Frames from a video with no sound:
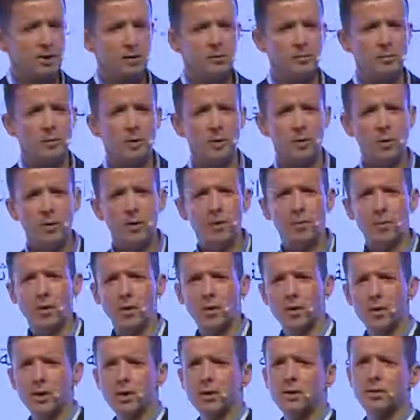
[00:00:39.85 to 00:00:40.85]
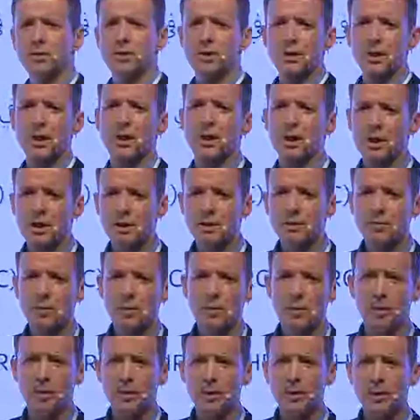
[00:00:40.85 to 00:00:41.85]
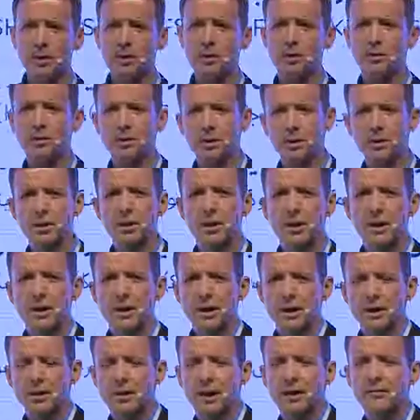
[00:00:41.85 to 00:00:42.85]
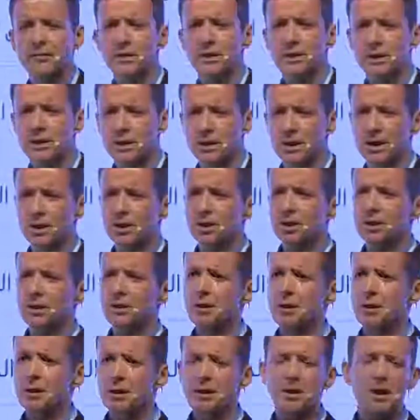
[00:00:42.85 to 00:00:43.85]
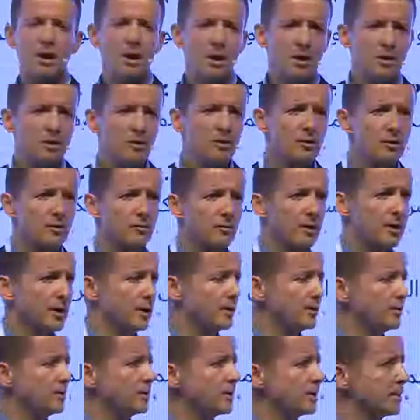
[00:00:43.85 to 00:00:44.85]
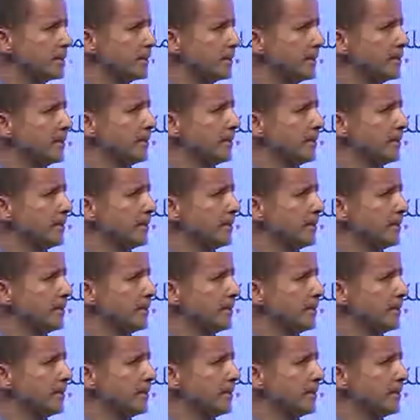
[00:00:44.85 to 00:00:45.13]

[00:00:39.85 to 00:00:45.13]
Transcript: And we're not going to use slides, but what we're going to do is, is have a discussion and a dialogue around